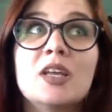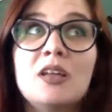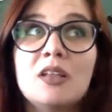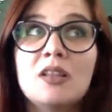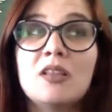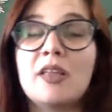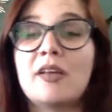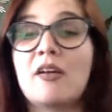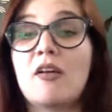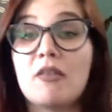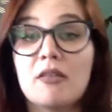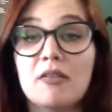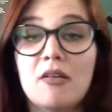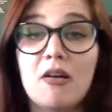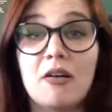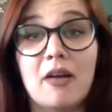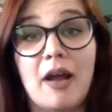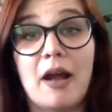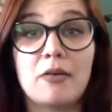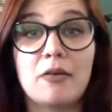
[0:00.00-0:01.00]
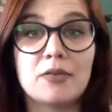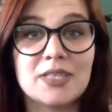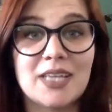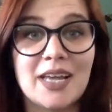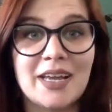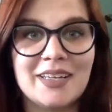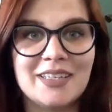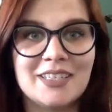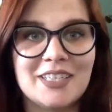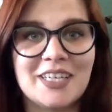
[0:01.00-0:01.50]
like our
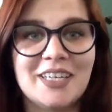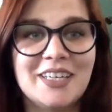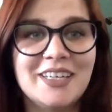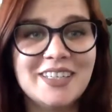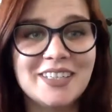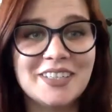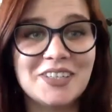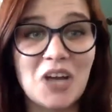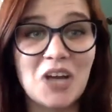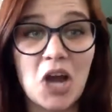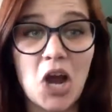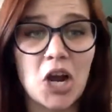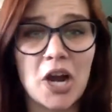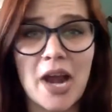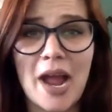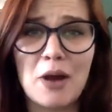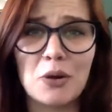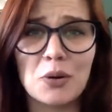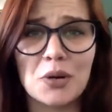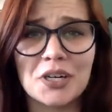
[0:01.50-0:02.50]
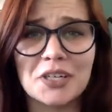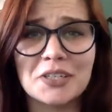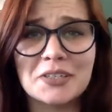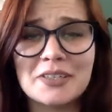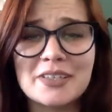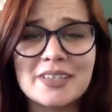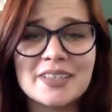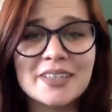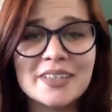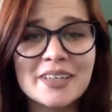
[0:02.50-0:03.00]
outsides, our
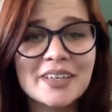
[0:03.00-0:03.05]
outers.